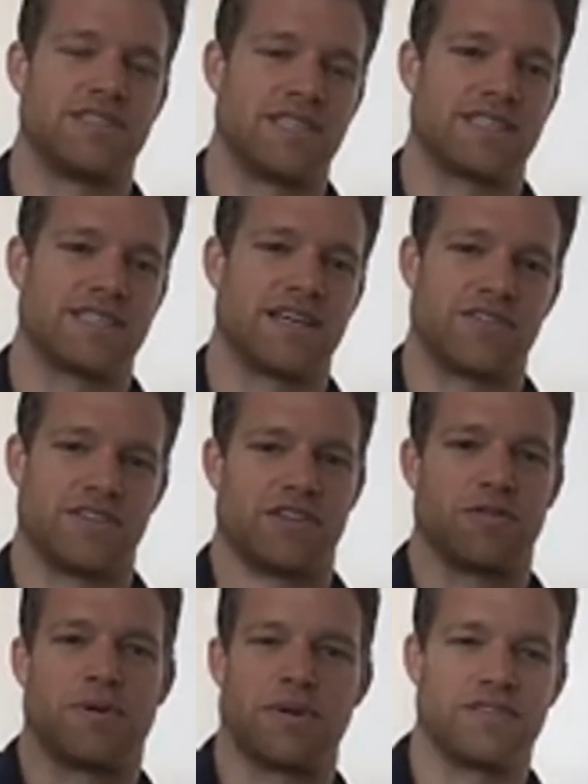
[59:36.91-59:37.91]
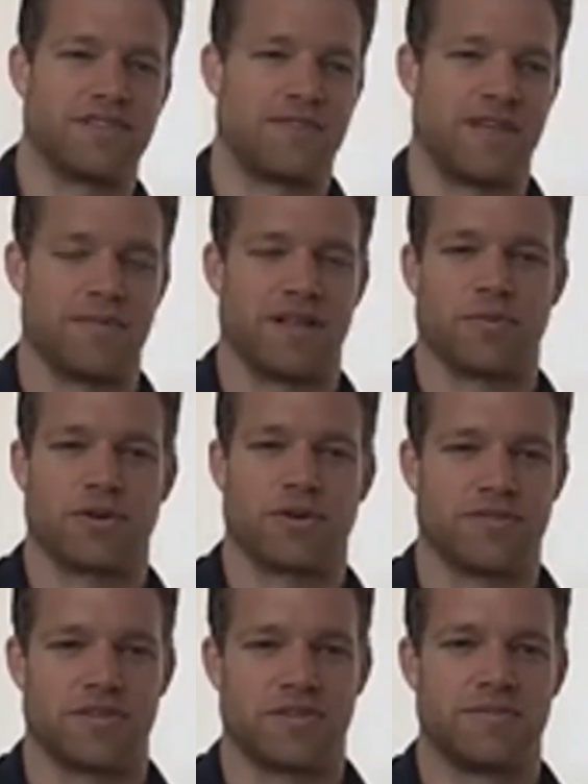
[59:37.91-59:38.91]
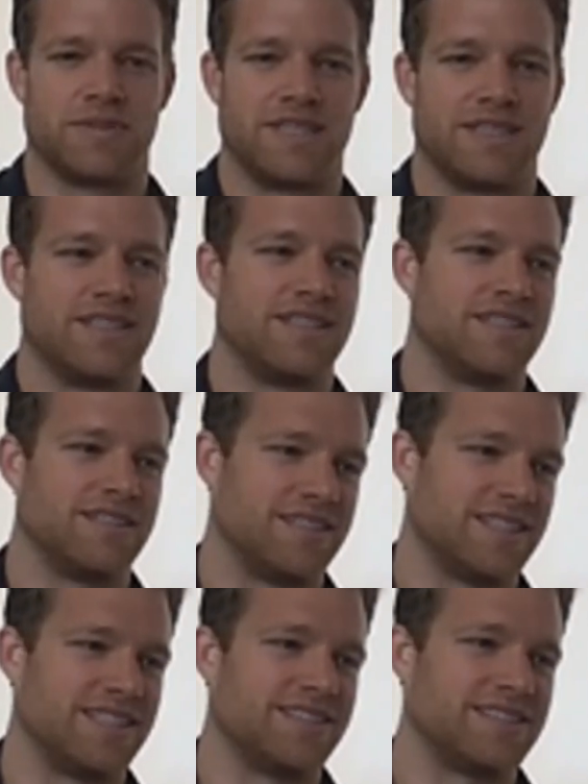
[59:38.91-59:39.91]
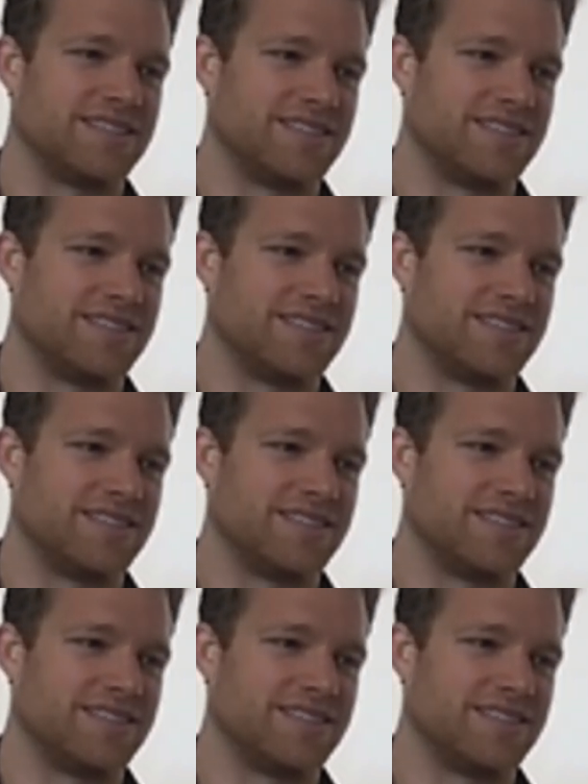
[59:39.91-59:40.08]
that cover the other parts of the M L workflow. And